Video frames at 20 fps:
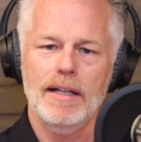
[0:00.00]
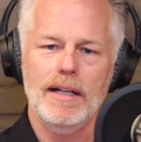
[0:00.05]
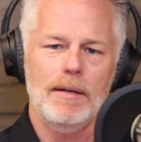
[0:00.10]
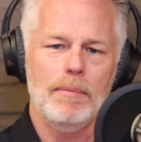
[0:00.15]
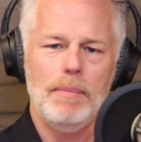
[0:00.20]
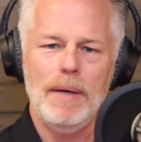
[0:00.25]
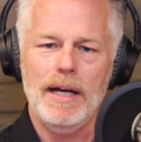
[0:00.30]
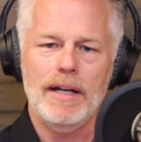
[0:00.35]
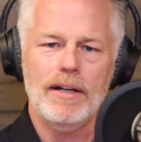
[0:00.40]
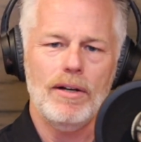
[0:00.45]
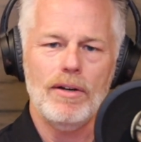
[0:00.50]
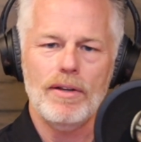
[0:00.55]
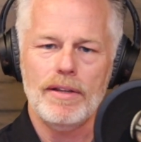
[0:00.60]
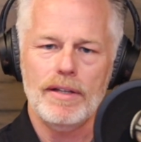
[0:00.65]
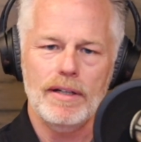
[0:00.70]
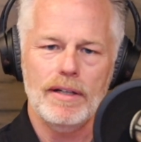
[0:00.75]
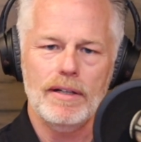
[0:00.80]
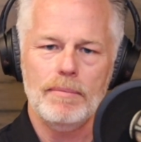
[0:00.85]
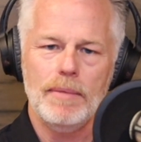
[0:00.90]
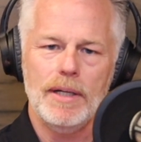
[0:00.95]

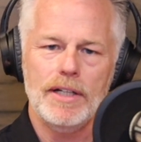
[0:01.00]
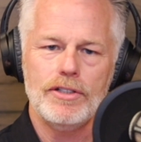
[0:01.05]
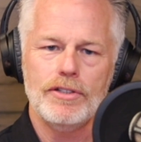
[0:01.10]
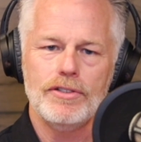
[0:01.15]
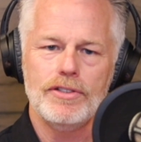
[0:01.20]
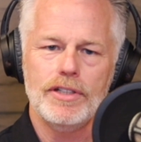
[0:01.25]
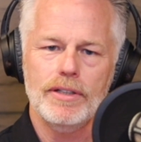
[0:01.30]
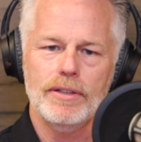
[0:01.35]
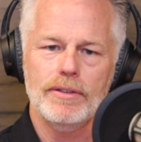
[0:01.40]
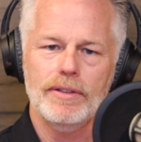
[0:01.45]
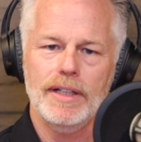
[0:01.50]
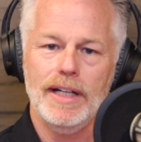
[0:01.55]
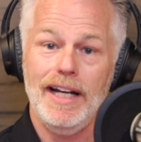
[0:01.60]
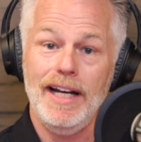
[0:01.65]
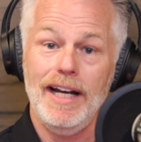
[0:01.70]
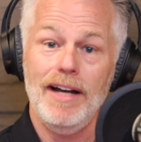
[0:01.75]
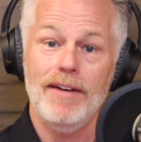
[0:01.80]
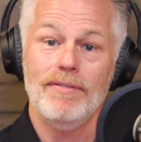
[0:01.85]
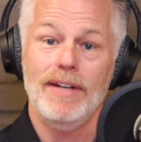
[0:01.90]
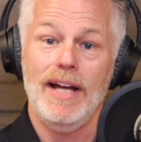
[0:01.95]
about your children.
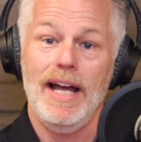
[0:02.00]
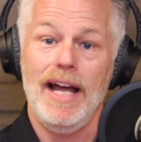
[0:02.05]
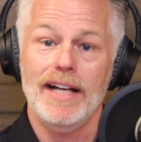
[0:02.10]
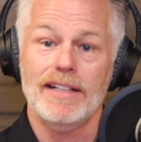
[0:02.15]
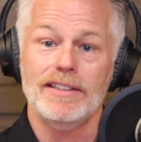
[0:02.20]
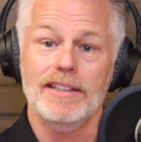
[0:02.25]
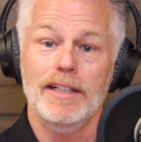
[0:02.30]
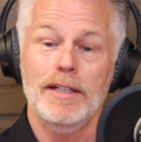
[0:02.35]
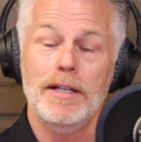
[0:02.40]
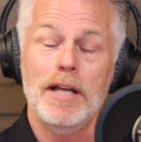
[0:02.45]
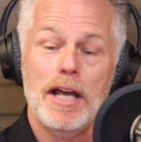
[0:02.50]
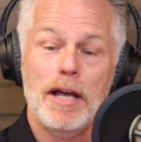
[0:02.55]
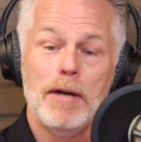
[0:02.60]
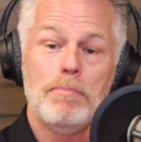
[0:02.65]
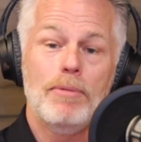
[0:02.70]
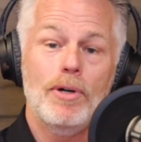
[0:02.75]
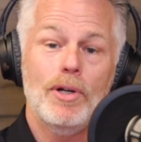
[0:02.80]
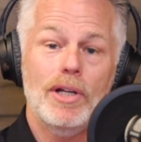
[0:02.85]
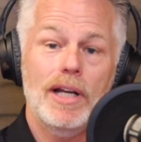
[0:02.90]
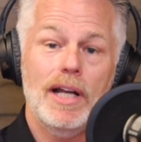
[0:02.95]
And I've actually
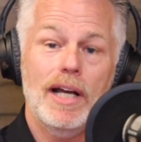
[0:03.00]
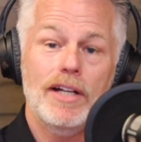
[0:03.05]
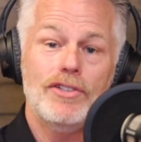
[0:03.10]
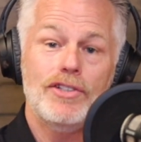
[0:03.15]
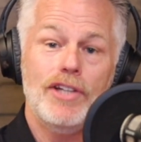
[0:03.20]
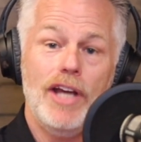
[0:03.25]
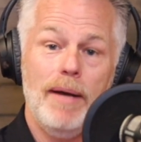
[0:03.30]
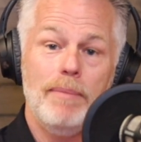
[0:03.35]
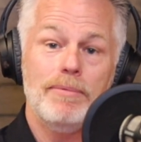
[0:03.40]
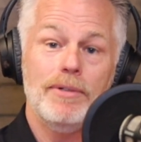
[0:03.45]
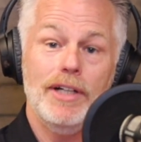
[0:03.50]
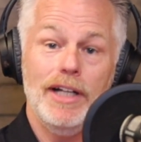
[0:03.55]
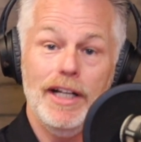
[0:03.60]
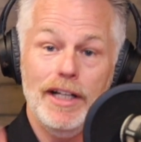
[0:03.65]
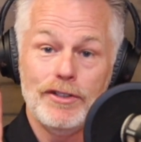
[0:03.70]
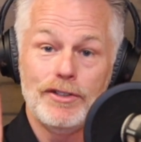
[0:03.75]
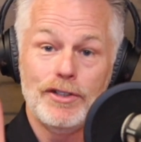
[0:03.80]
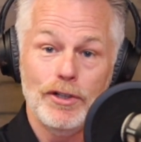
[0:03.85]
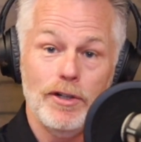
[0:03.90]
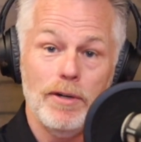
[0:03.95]
put a chapter
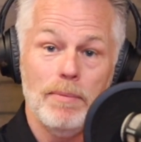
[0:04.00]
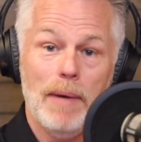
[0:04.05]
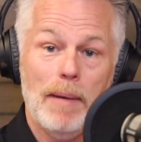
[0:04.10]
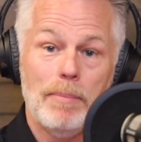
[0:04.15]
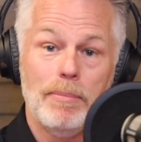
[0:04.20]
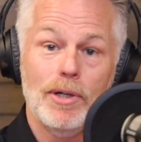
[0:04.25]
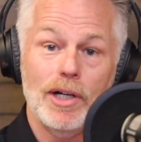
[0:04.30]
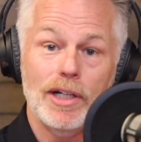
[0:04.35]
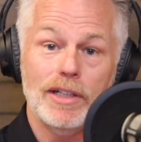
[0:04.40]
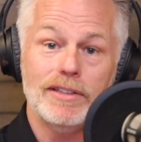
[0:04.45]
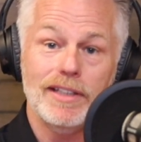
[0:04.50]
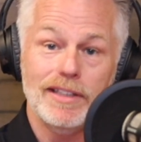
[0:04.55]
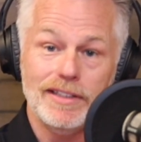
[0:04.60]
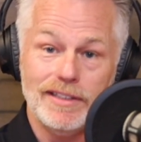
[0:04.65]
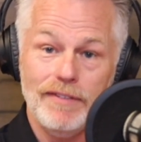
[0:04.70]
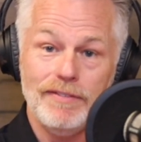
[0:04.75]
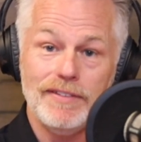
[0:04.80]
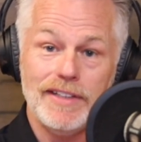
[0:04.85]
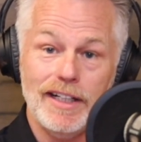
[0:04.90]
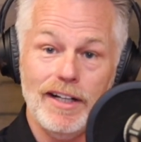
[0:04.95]
in two of my books, the
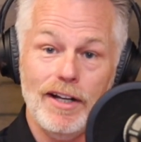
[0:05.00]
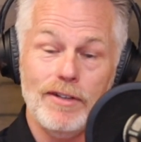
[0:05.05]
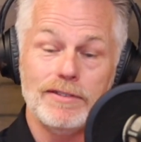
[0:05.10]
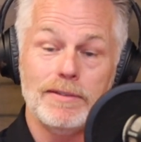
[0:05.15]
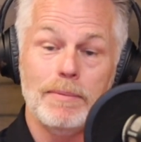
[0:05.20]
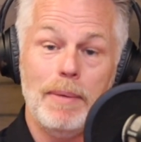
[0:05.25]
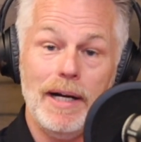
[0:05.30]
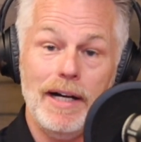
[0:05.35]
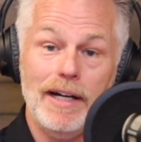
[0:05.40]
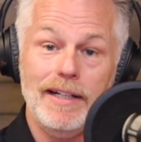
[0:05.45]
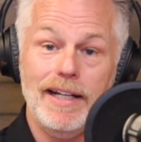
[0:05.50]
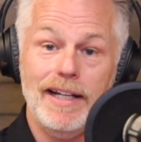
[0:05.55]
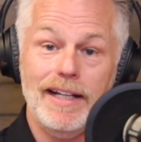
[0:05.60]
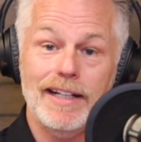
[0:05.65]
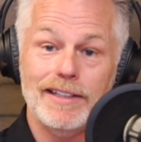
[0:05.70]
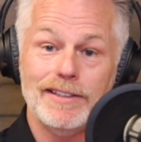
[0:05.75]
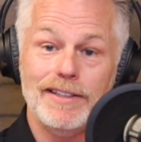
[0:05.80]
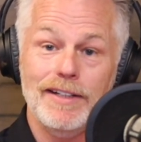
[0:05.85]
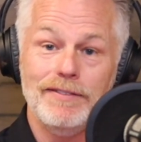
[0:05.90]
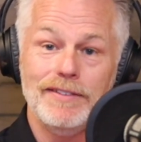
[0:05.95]
17 Laws of Parenting
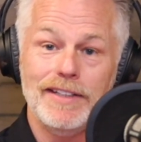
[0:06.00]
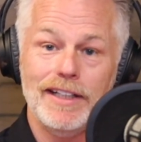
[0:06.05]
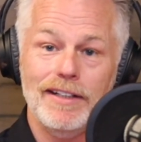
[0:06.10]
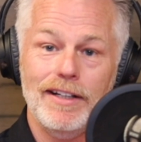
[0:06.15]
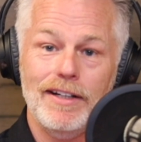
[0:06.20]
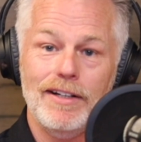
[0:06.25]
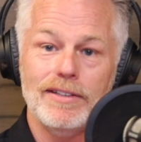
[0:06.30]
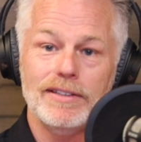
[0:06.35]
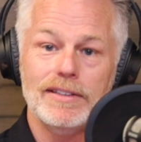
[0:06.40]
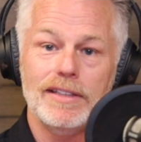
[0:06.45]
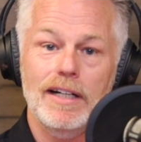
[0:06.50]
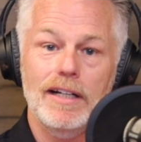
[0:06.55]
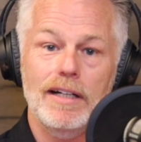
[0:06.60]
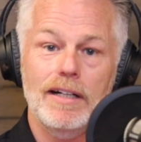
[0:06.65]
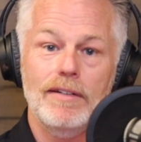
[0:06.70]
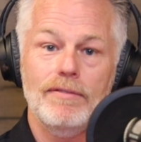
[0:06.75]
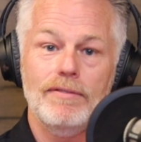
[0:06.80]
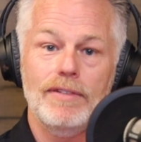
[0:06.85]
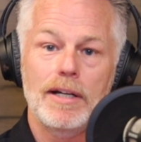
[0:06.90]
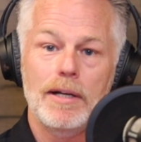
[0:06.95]
and the 17 Laws
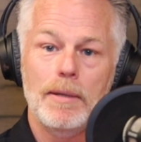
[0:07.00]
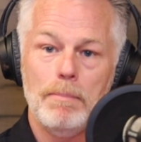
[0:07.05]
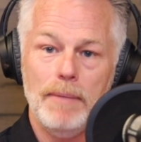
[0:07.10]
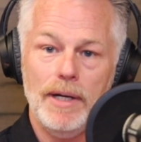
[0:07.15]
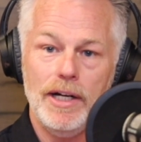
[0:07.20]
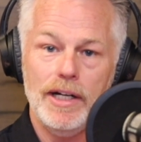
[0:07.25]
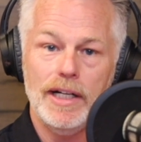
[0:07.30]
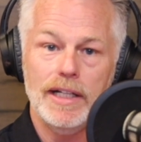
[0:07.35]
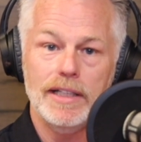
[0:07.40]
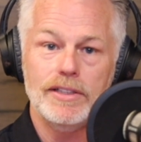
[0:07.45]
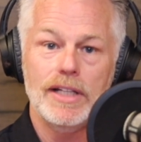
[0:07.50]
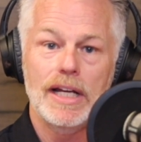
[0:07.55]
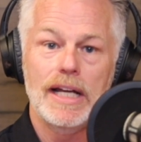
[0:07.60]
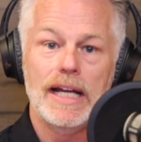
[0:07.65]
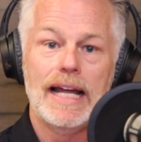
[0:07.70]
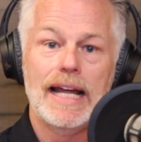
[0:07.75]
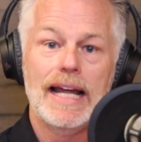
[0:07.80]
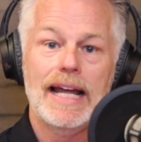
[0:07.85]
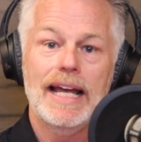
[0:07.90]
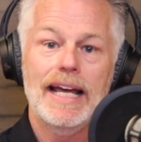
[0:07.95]
of Marriage.
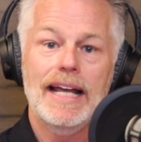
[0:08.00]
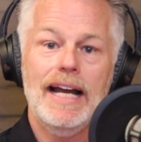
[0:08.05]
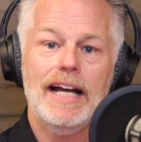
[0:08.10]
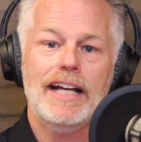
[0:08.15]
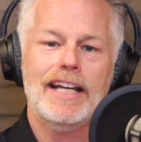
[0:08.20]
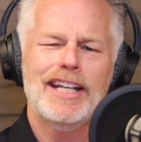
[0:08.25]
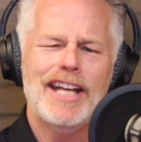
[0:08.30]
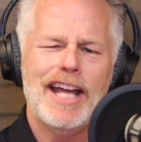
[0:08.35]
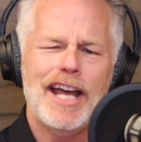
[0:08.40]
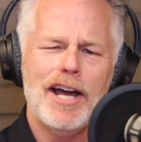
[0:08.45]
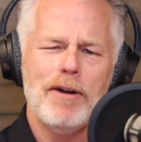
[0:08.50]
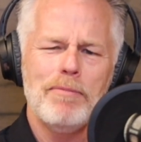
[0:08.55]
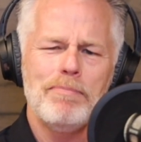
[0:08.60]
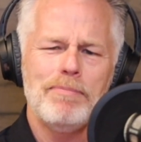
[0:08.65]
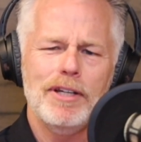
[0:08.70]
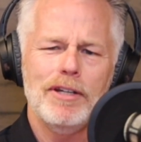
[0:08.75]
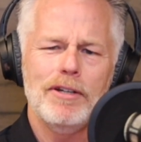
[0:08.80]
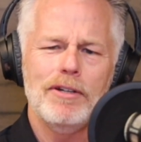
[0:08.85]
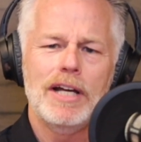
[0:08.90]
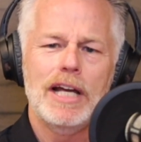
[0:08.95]
And I can
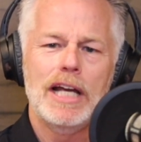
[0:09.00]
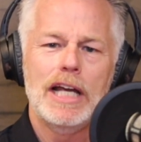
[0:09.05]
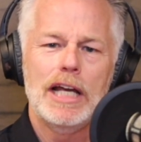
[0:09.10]
help you